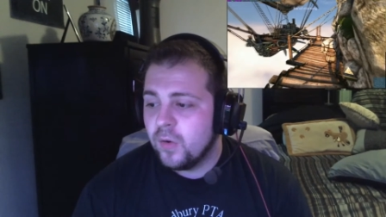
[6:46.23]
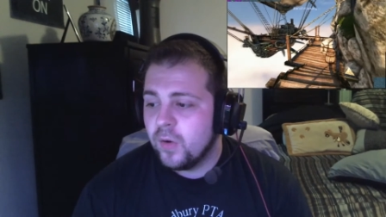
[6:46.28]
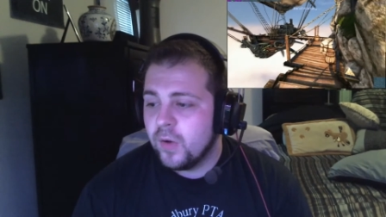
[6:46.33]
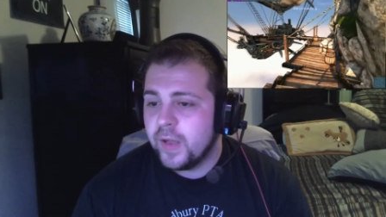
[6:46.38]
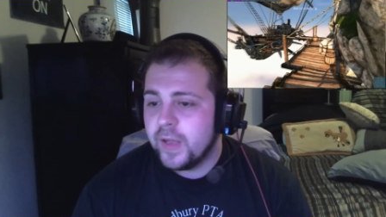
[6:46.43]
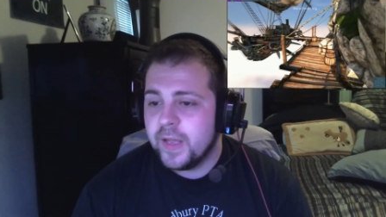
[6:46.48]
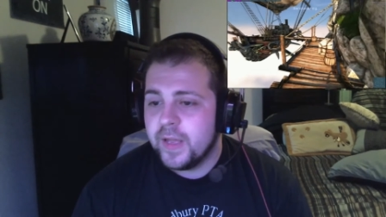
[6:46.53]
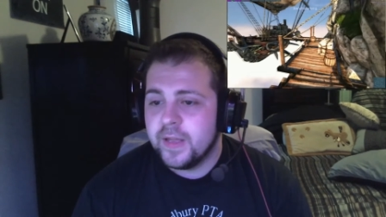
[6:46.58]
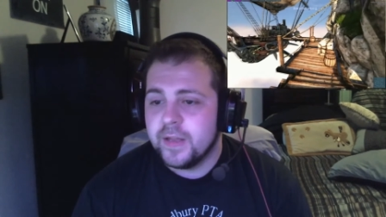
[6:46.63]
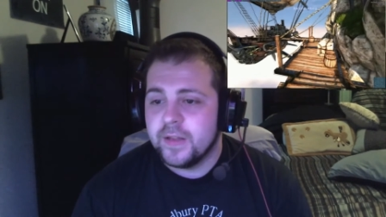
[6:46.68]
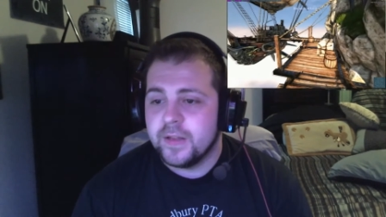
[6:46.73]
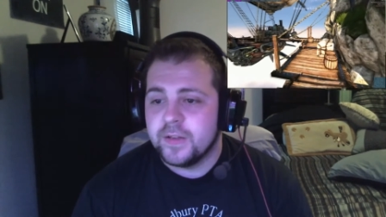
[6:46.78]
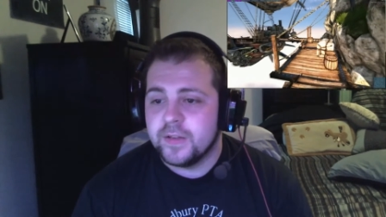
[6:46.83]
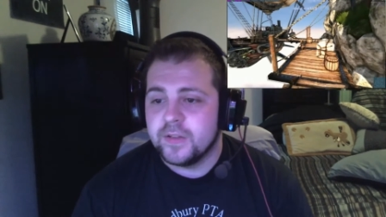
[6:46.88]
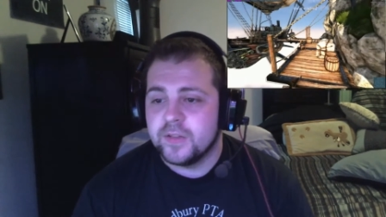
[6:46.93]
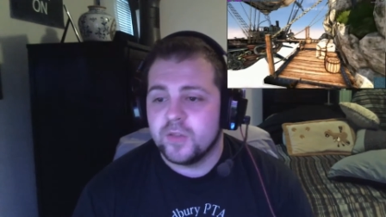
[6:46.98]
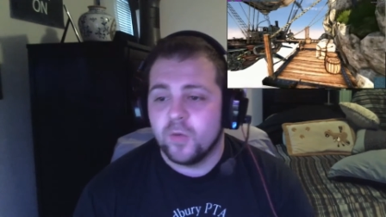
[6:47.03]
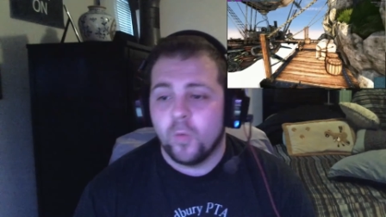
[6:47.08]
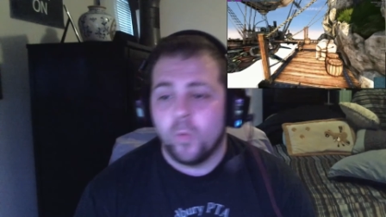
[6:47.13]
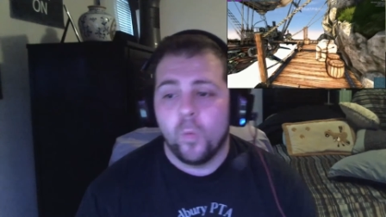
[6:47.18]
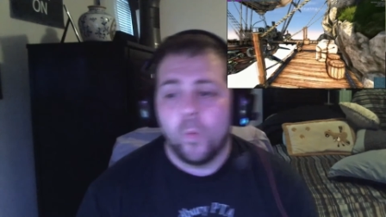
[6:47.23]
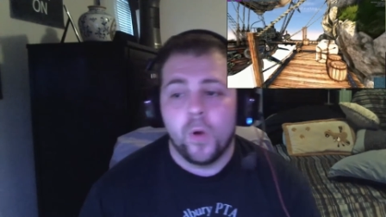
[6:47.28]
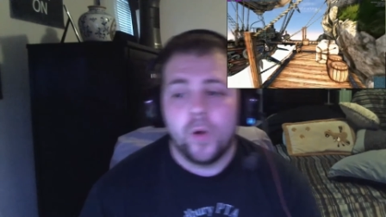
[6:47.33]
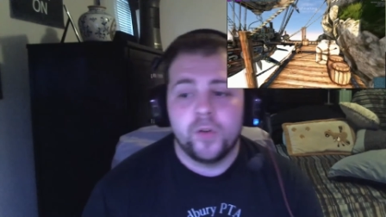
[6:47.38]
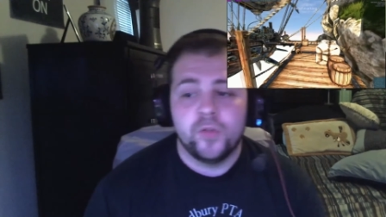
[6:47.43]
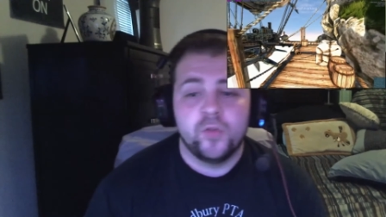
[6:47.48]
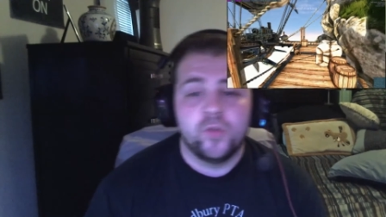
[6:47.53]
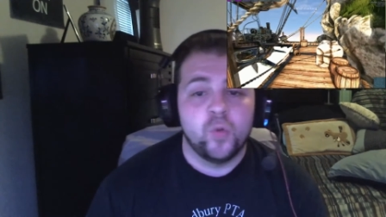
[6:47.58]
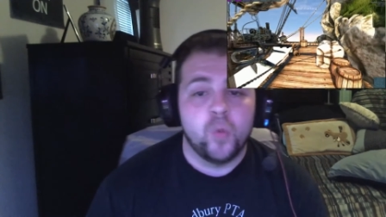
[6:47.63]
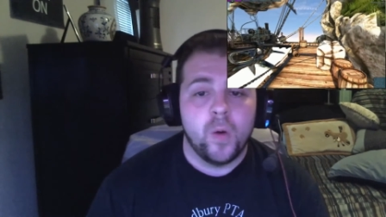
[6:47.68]
is
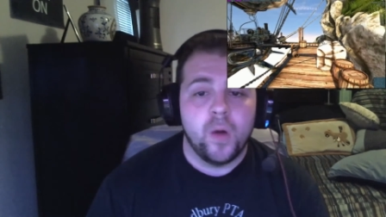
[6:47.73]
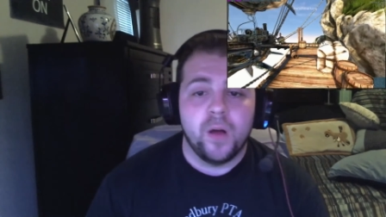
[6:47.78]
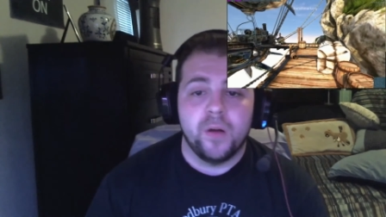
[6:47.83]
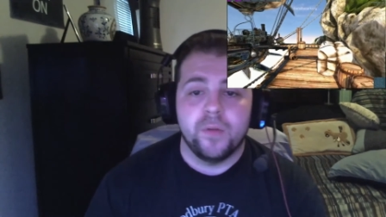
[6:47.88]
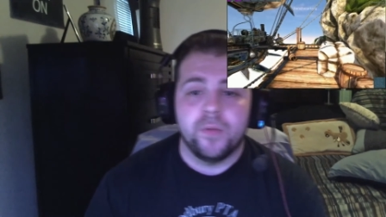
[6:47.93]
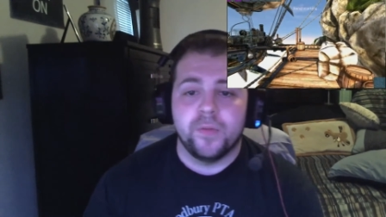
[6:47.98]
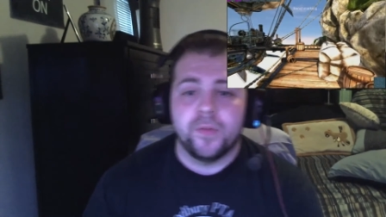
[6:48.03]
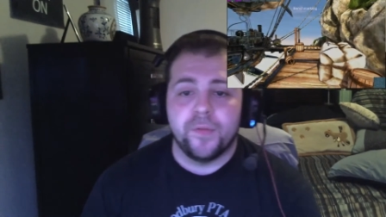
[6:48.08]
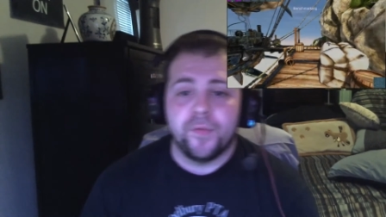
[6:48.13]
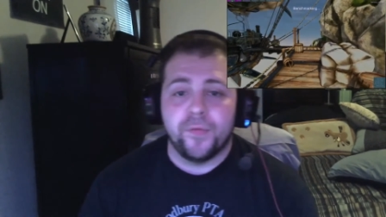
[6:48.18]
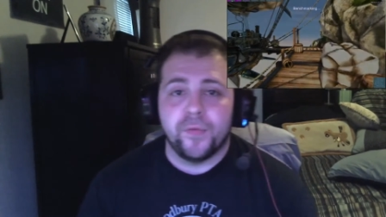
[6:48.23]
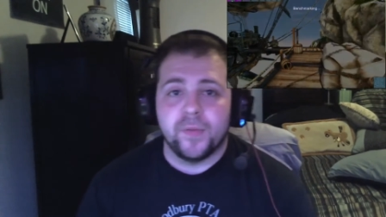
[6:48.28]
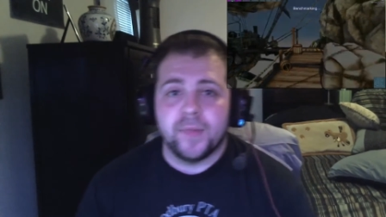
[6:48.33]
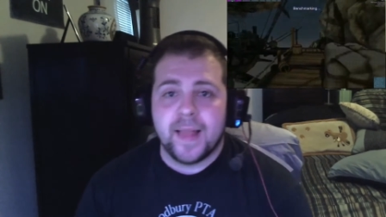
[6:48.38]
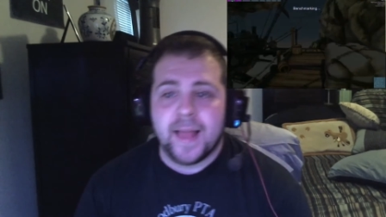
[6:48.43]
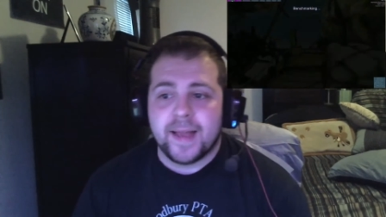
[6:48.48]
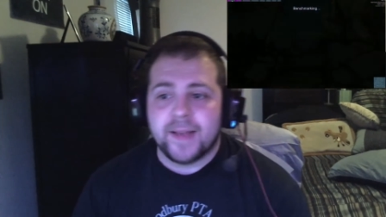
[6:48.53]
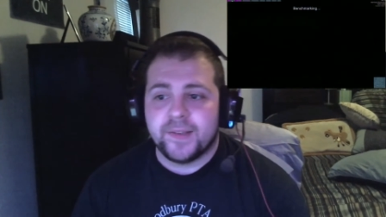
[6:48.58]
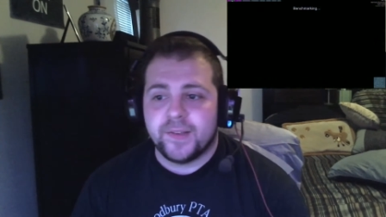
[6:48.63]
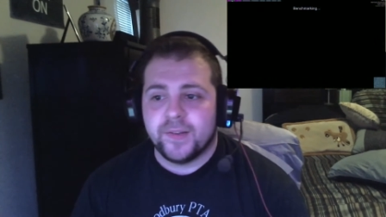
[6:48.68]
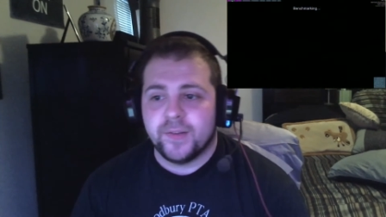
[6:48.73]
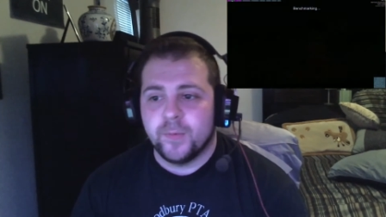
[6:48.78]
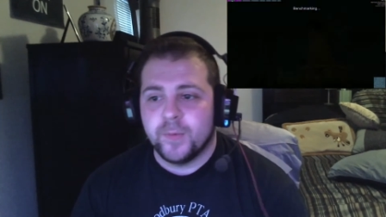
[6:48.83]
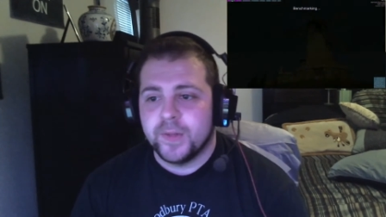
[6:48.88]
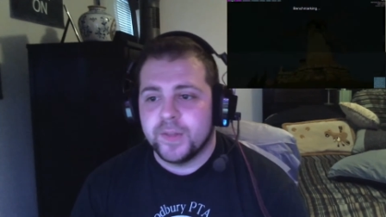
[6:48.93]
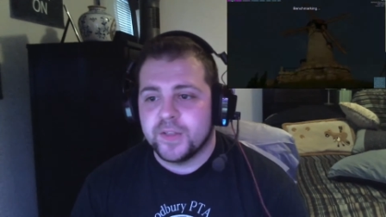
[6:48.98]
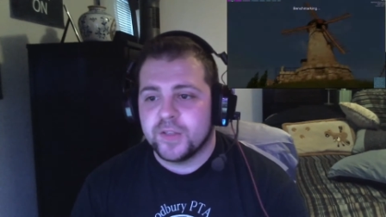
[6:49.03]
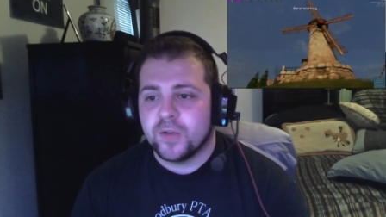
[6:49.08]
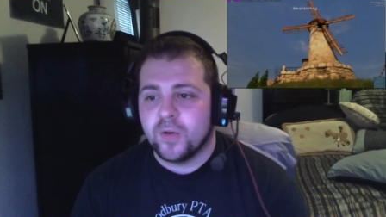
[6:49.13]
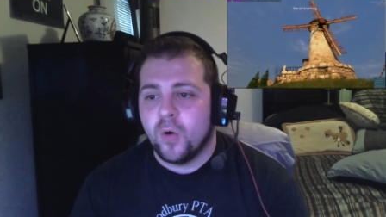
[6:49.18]
112 flat with a
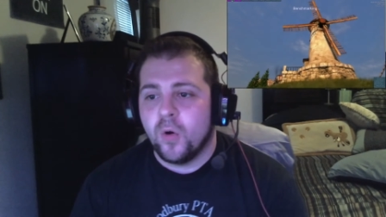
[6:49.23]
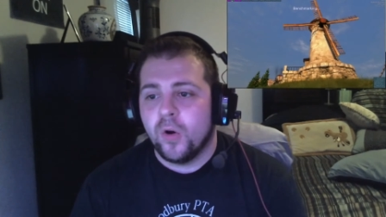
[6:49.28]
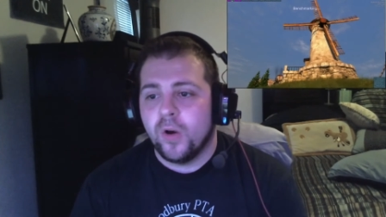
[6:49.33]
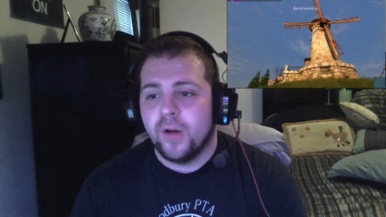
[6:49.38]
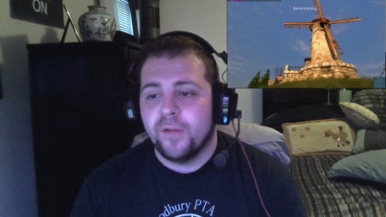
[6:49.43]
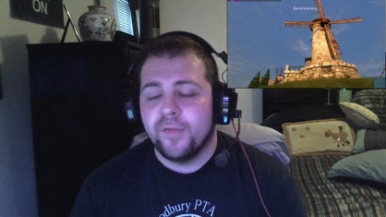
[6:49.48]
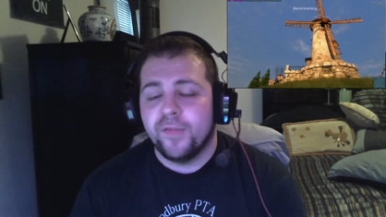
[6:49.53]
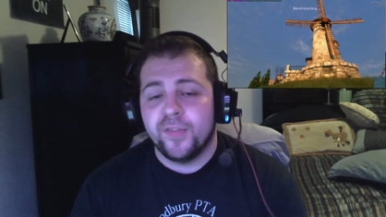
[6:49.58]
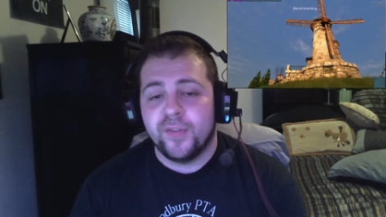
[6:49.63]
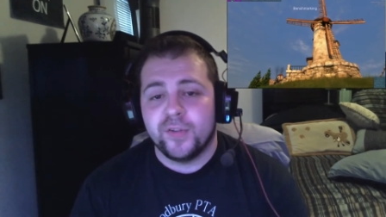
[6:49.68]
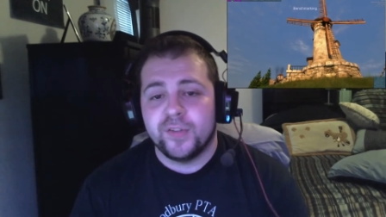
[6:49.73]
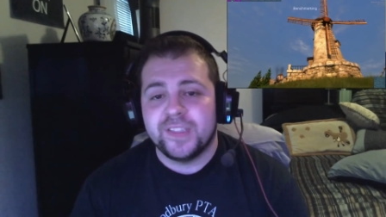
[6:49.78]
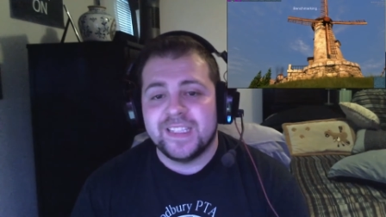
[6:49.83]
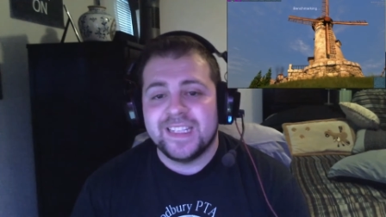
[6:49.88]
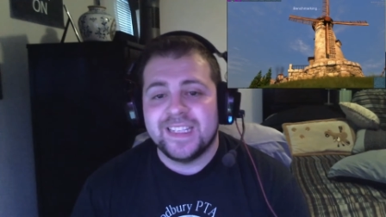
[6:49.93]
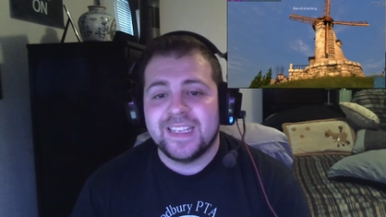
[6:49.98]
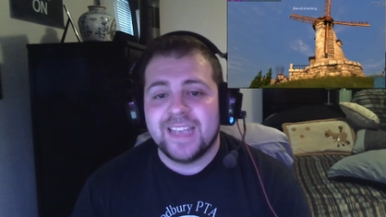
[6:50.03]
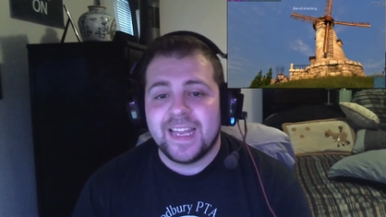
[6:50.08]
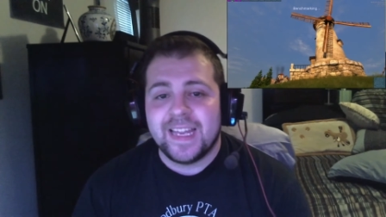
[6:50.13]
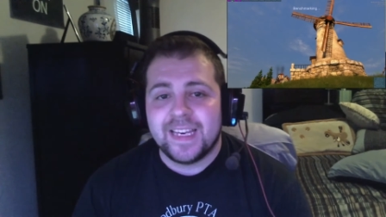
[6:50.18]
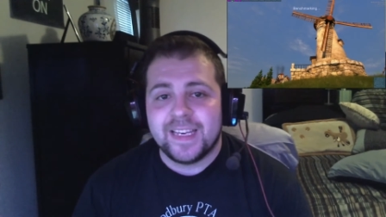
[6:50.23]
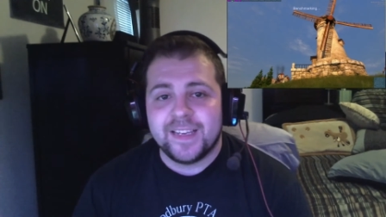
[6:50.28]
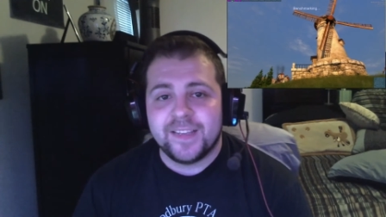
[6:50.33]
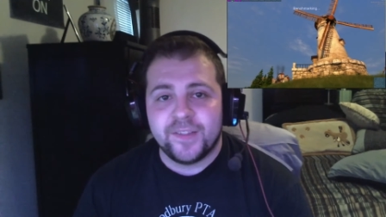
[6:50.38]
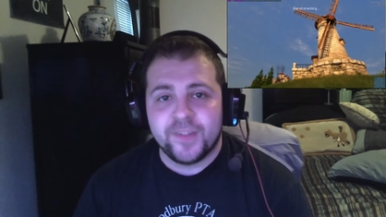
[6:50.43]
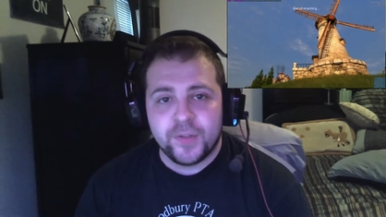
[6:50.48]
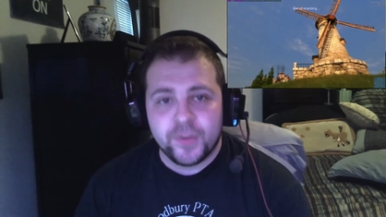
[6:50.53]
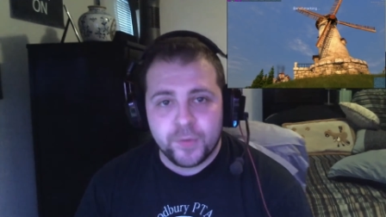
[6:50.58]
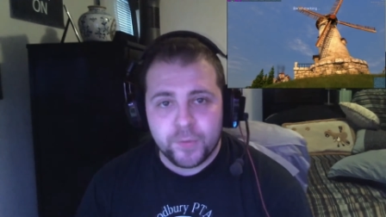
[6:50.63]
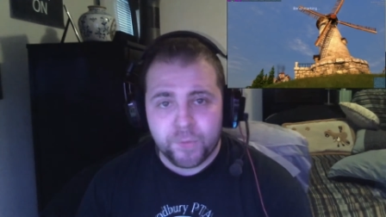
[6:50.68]
score of
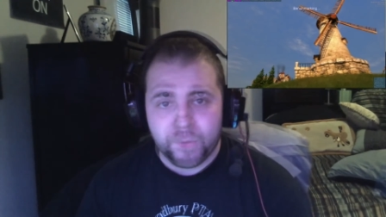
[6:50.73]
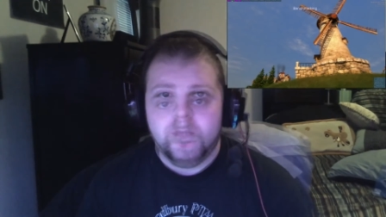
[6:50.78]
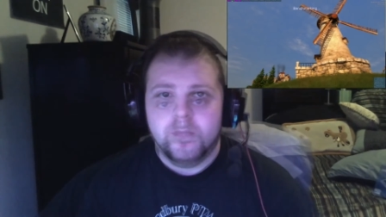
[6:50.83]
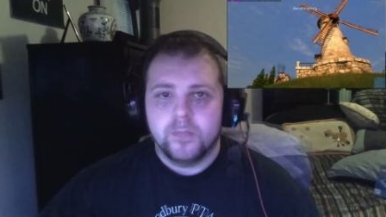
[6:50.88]
1382.